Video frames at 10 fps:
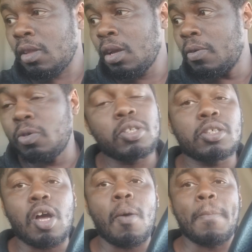If you just
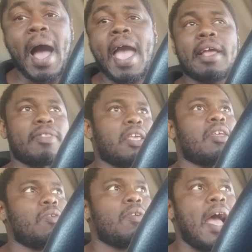go buy it thinking
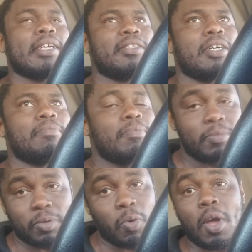you got
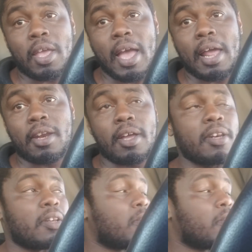something, you ain't got nothing.